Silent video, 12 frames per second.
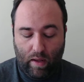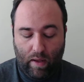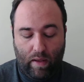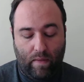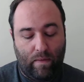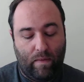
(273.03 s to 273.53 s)

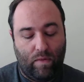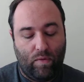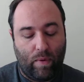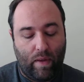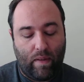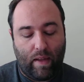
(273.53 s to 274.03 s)
And it's the
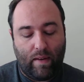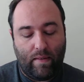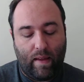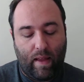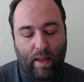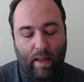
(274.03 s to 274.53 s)
tree lighting
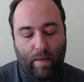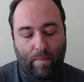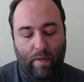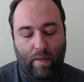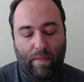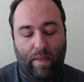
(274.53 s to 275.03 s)
time,
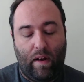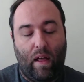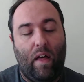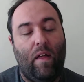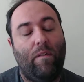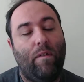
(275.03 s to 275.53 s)
and then
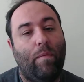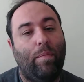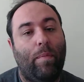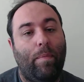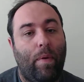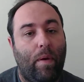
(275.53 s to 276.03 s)
Oliver
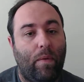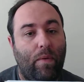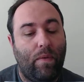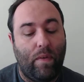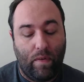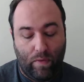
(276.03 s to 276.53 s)

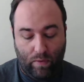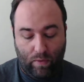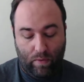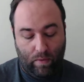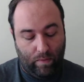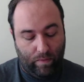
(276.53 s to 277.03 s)
proposes
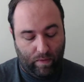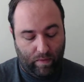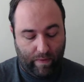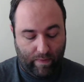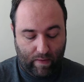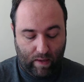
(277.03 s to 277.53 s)
to
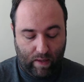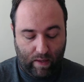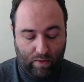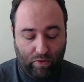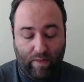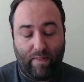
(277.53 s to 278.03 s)

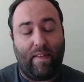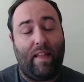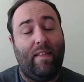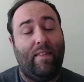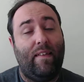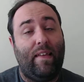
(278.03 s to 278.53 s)
Felicity. She
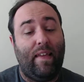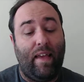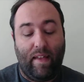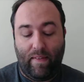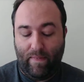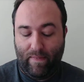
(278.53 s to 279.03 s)
says
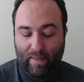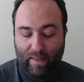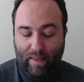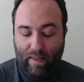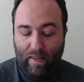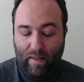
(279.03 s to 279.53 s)
yes,
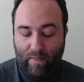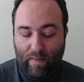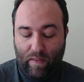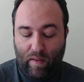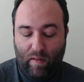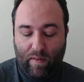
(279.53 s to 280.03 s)
so
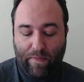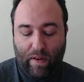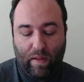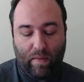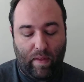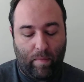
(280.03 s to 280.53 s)
they go off in
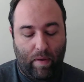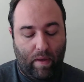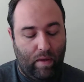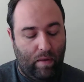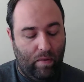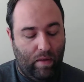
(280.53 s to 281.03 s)
a
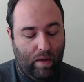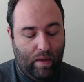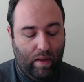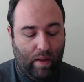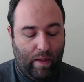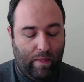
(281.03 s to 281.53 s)
limo,
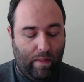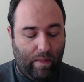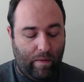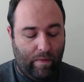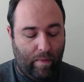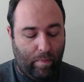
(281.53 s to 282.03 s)
and then
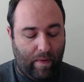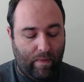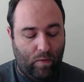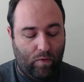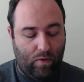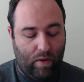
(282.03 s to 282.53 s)
there's a
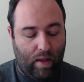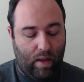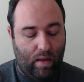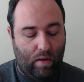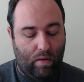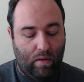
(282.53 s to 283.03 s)
massive
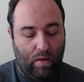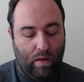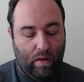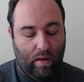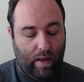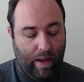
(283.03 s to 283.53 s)
shootout
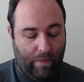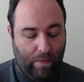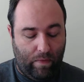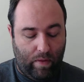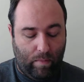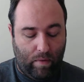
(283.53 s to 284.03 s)
at
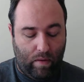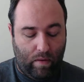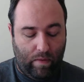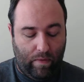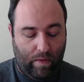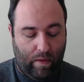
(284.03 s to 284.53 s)

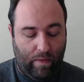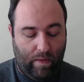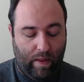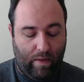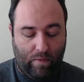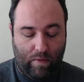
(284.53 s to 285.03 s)
Dilemma, and
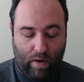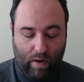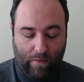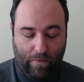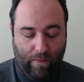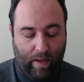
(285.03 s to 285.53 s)
they have
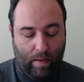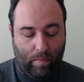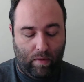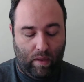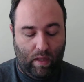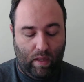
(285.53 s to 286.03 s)
Darhk
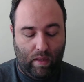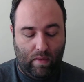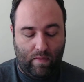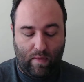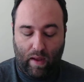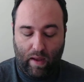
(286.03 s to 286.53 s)
family
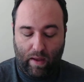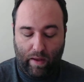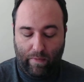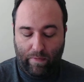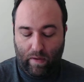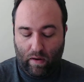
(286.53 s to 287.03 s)

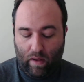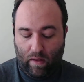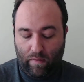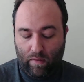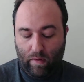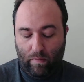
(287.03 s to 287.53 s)
time. Then
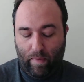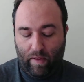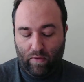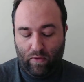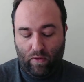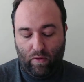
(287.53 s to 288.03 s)
Oliver
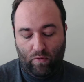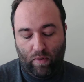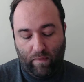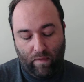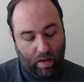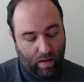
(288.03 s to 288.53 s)
manages to
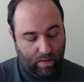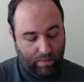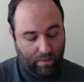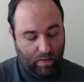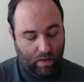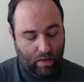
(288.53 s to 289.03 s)
drive off,